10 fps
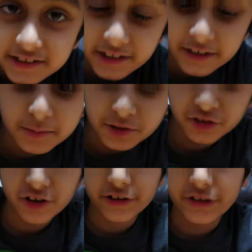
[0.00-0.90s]
Today I'll be
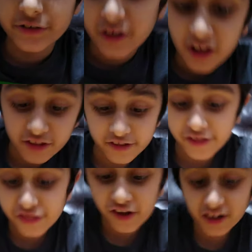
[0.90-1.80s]
showing you
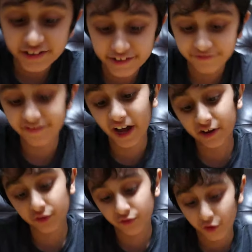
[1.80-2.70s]
the third and
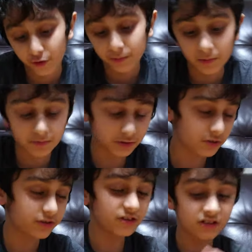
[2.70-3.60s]
final robot,
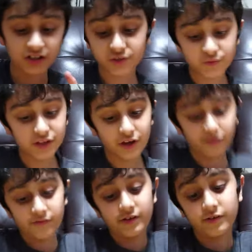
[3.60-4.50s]
but not the last
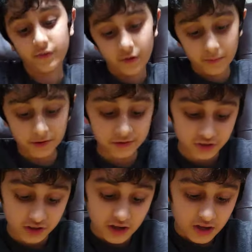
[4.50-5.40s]
video of these
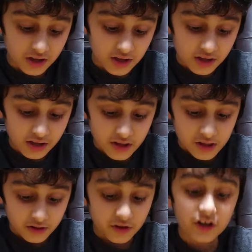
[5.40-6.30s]
robots.
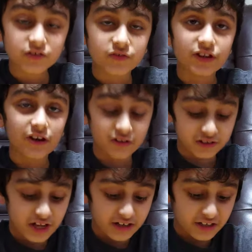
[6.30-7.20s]
The last video
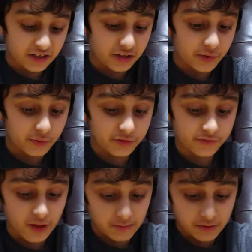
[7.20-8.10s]
is technically all
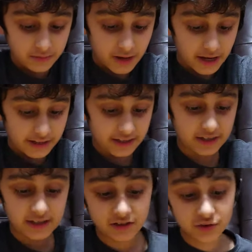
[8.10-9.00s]
of them combining
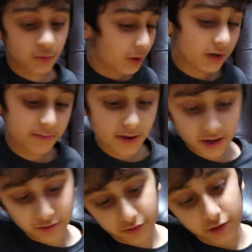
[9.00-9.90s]
into one
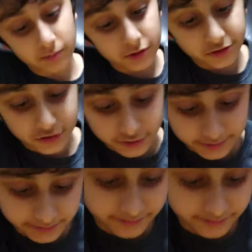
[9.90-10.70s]
mega robot, so